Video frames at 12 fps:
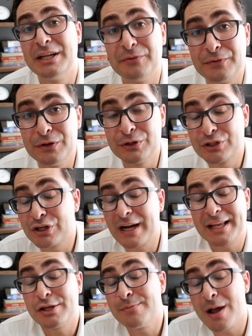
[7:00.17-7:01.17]
in future,
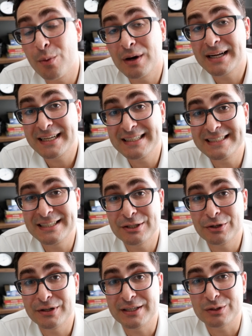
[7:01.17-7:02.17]
and you might want to
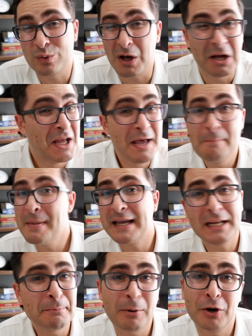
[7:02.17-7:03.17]
consider it as well.
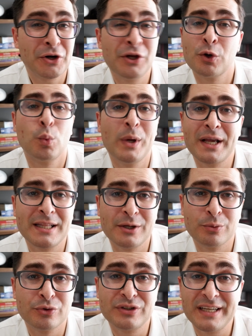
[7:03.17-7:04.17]
Make it a part of your
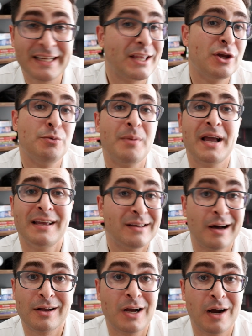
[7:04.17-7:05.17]
weekly routine. You
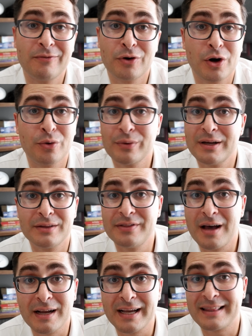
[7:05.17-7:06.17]
might uncover a real
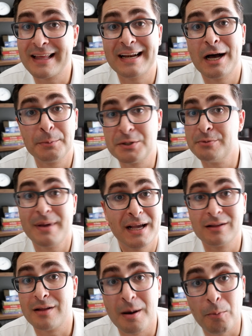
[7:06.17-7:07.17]
nugget that helps you
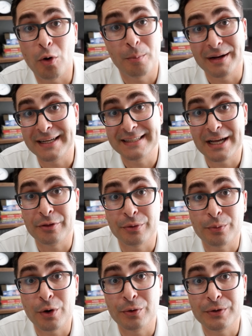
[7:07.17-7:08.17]
make a lot more money down
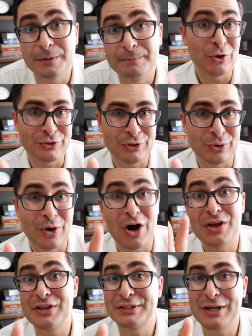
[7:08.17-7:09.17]
the road. Also,
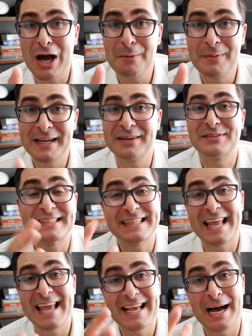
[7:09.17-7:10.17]
on the topic of
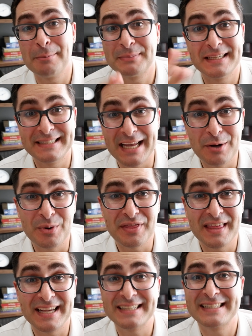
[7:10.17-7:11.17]
staying up to date
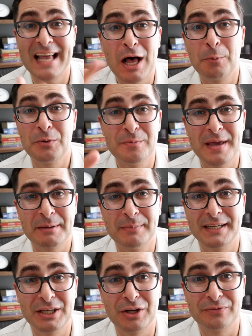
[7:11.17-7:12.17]
with things to help you make
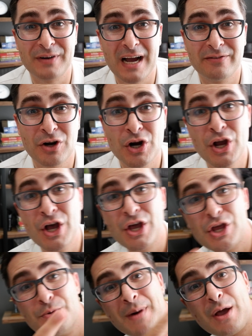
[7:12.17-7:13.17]
money on Fiverr,
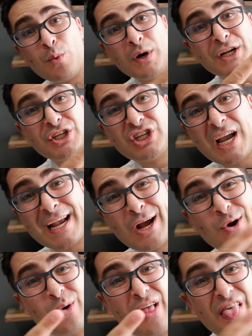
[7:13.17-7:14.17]
you might want to check
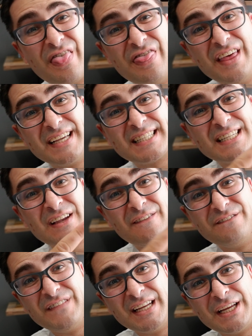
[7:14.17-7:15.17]
out this
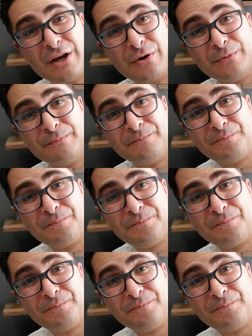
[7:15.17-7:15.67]
video.